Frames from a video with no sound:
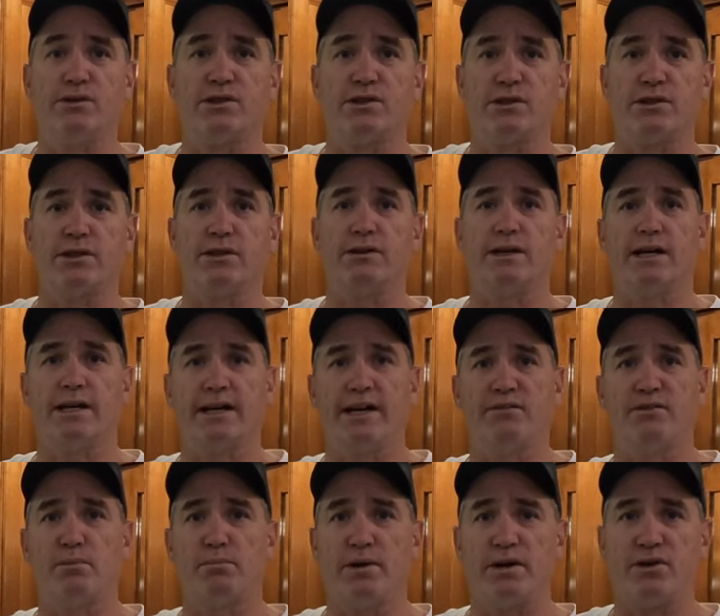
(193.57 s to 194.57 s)
so you kind of have
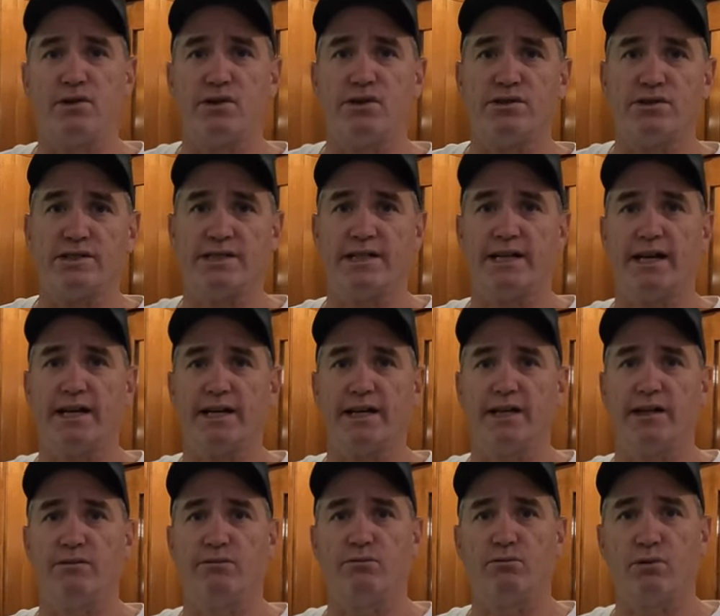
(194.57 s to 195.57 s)
a better understanding
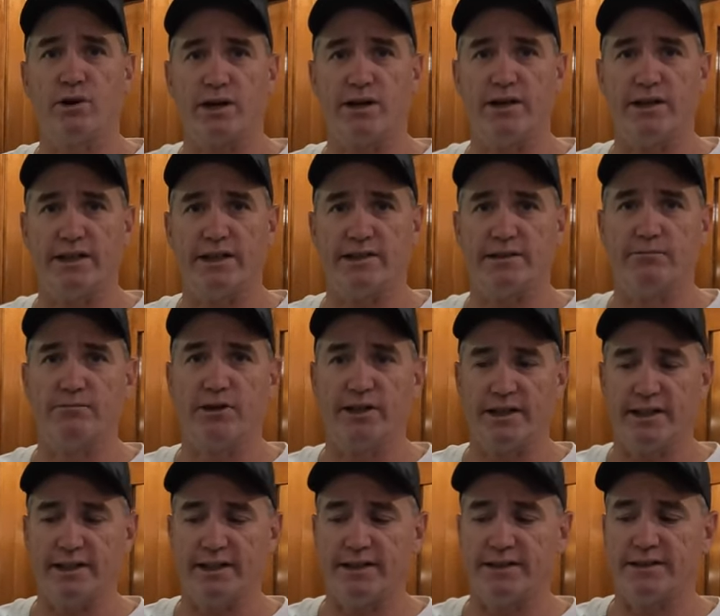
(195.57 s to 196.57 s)
of where it is and what
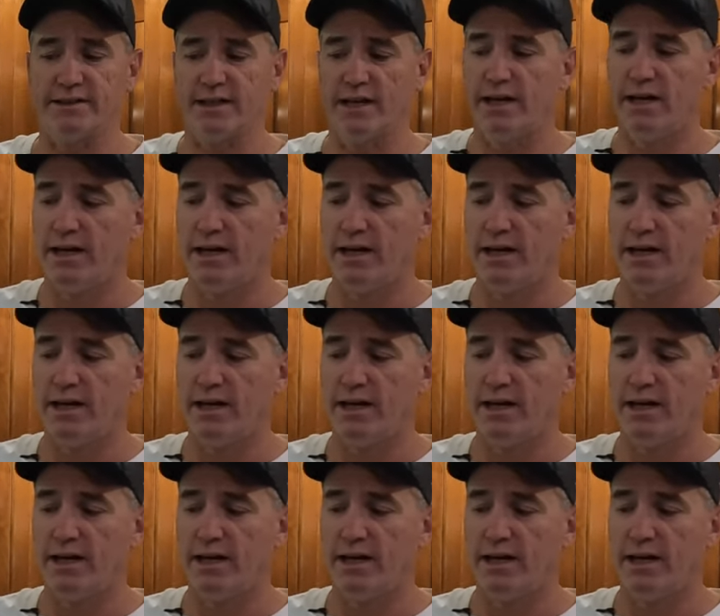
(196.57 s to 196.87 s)
it is.